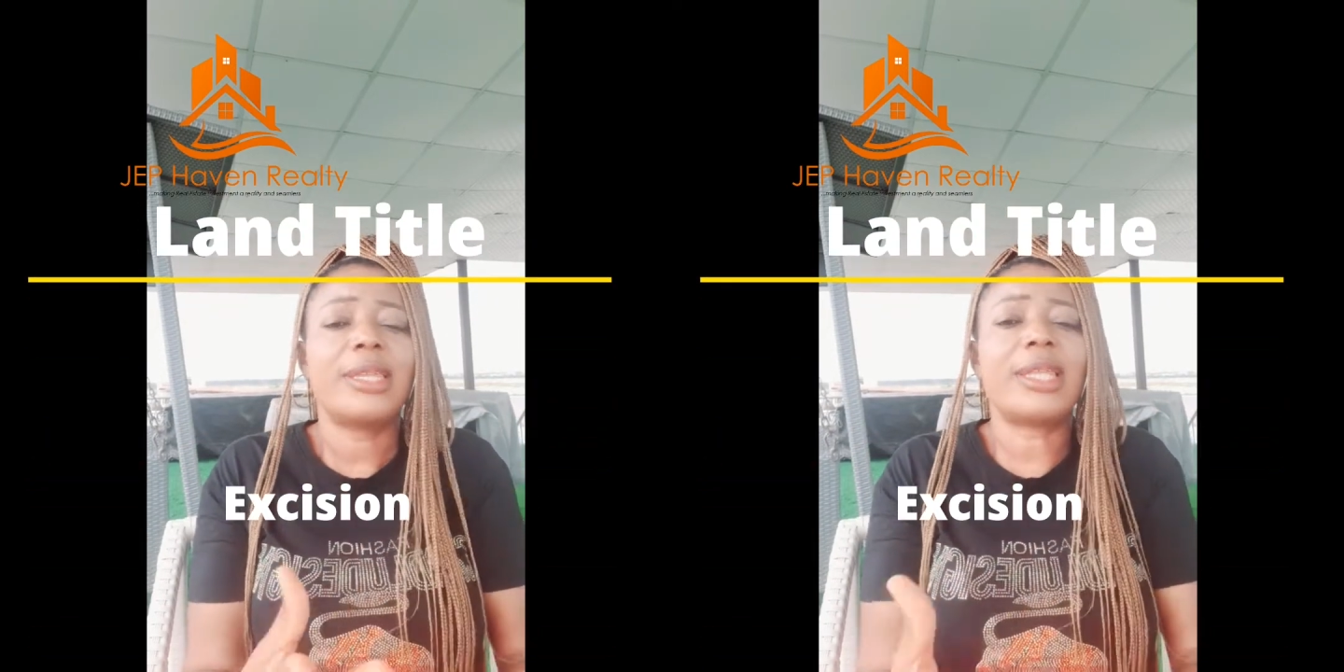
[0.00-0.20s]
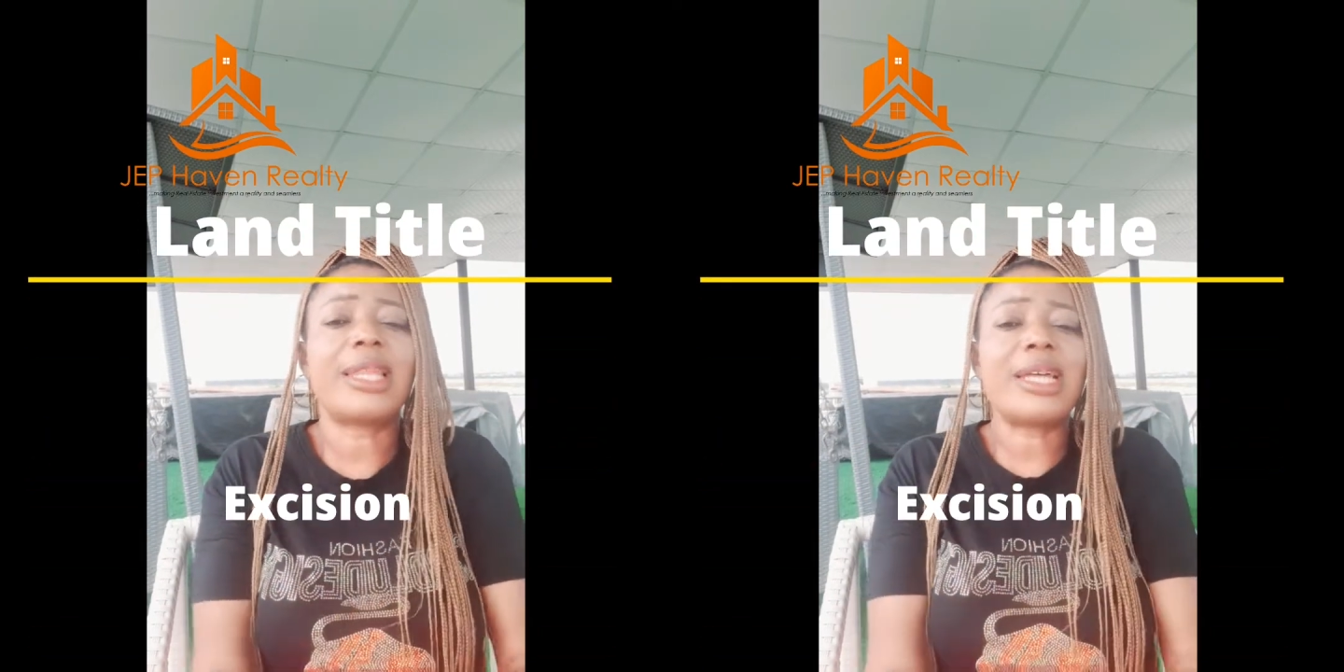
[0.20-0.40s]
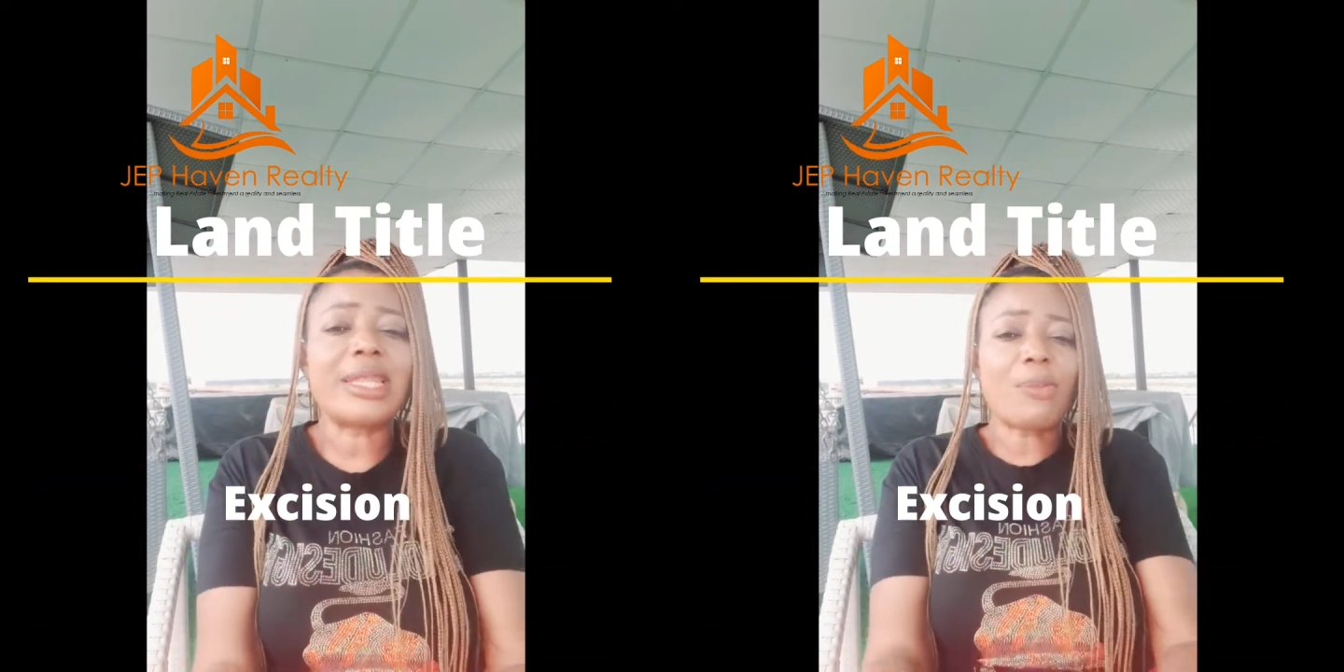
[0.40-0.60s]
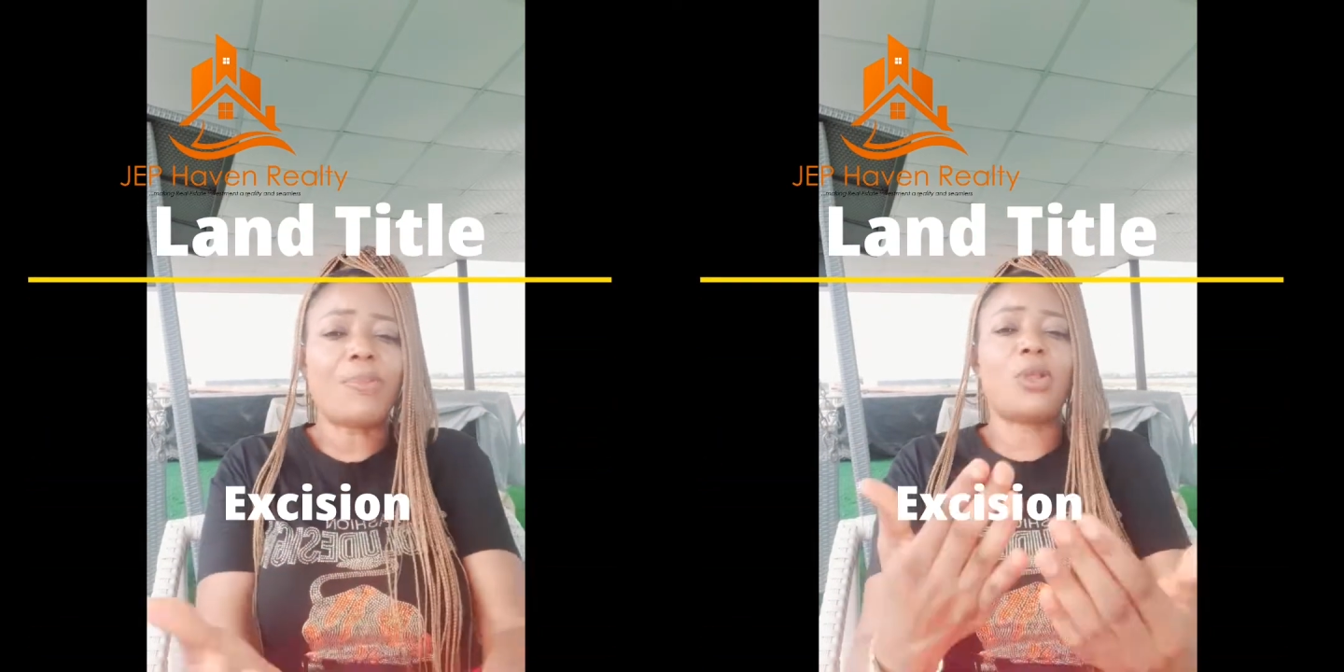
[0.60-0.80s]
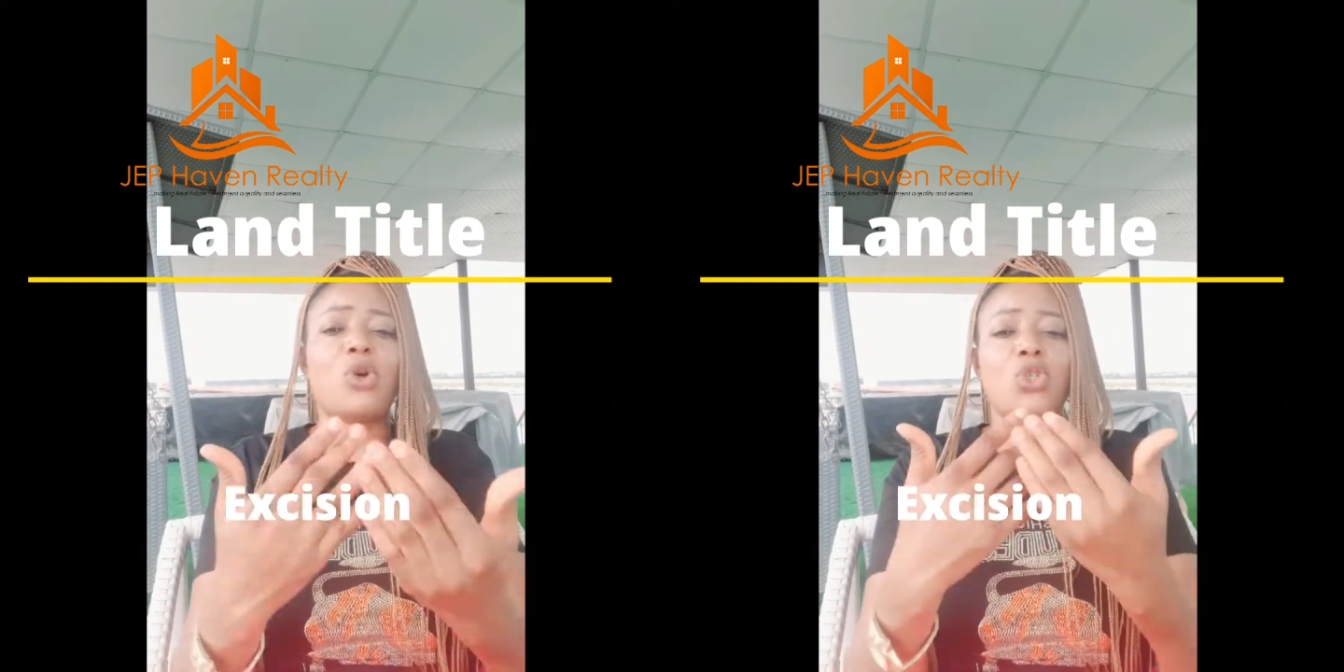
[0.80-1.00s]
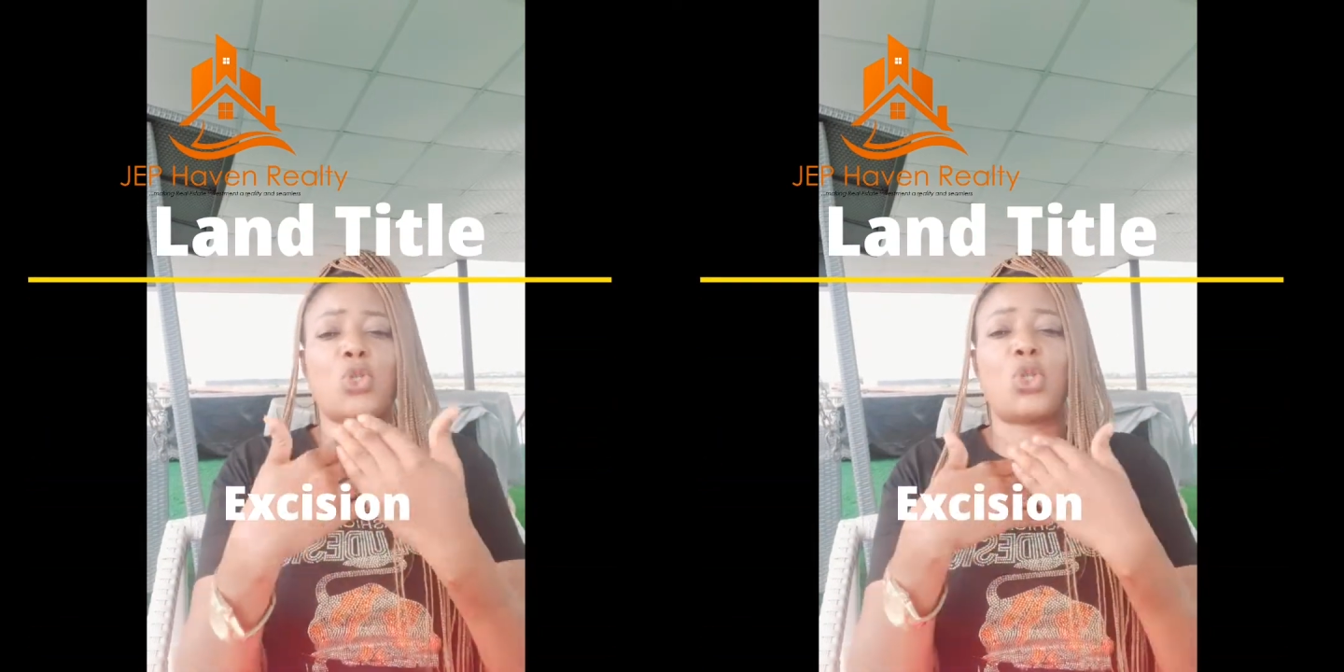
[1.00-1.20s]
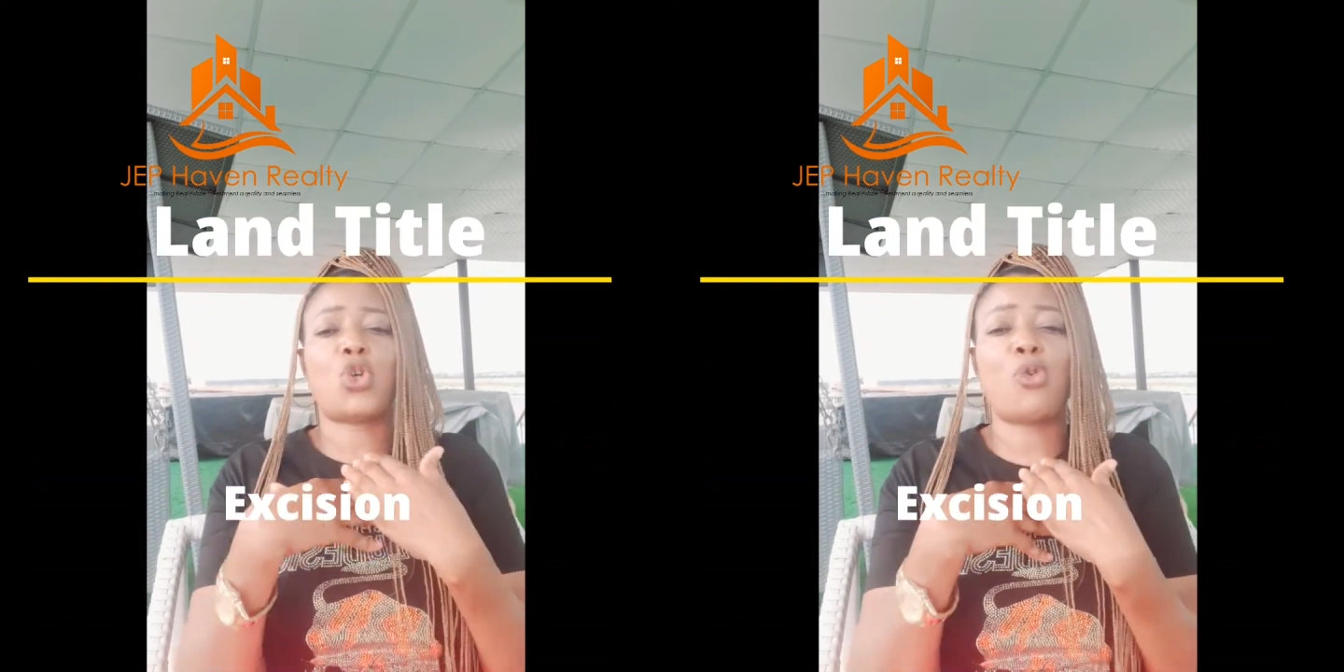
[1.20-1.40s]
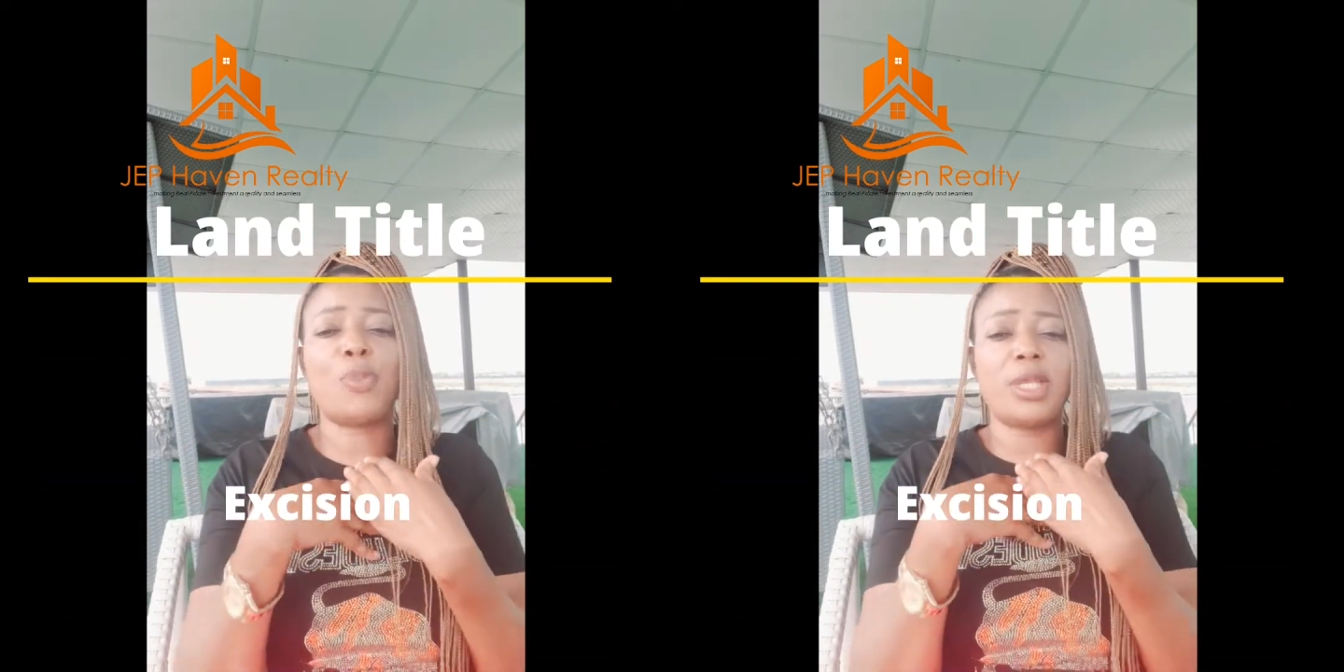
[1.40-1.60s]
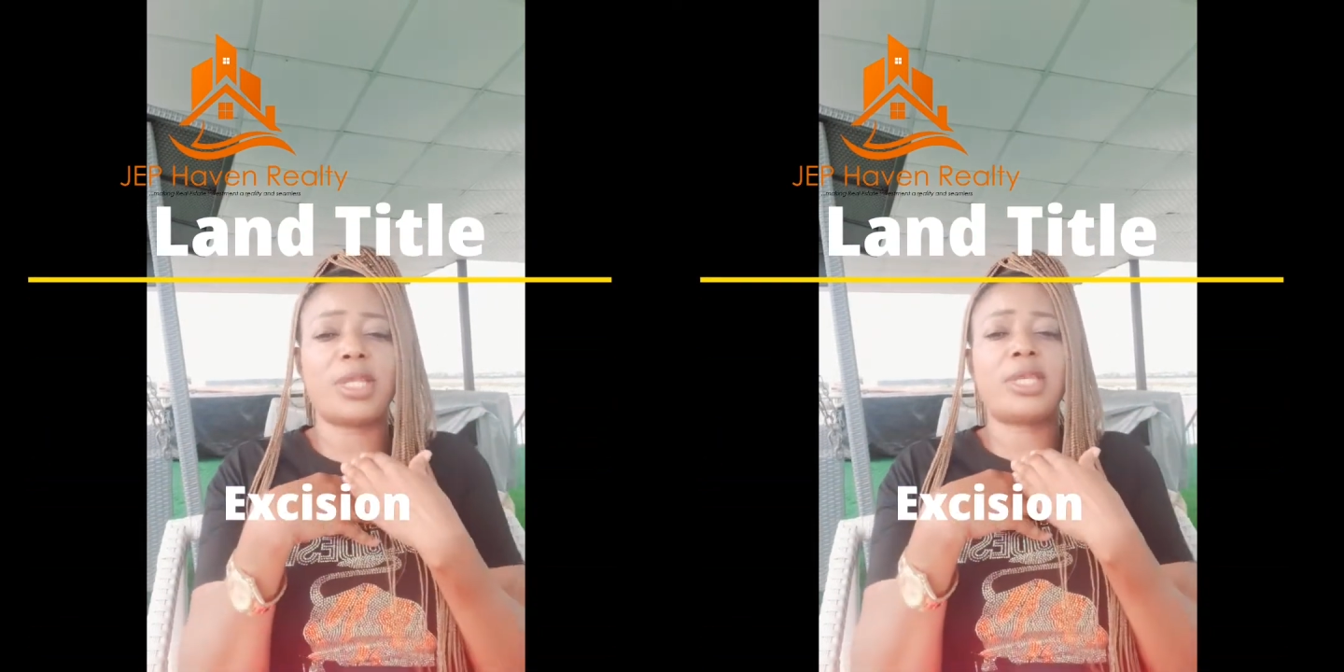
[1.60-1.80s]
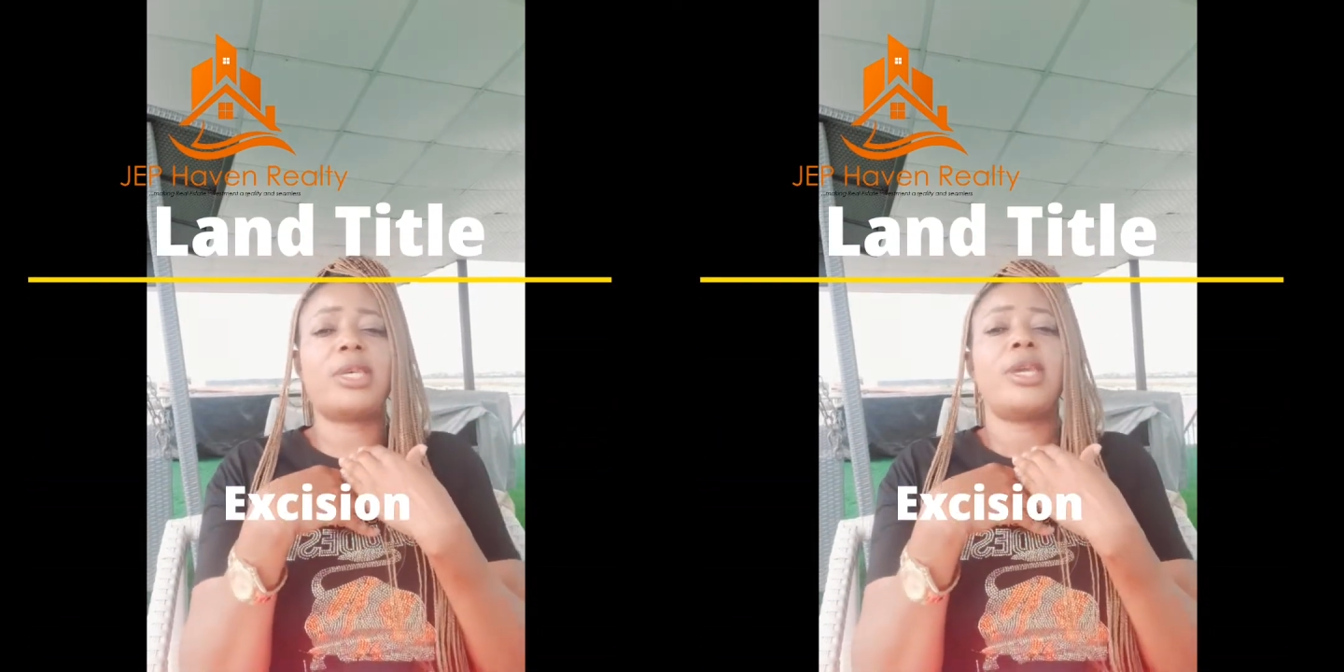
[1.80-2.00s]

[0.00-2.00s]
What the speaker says: The land now belongs to the community.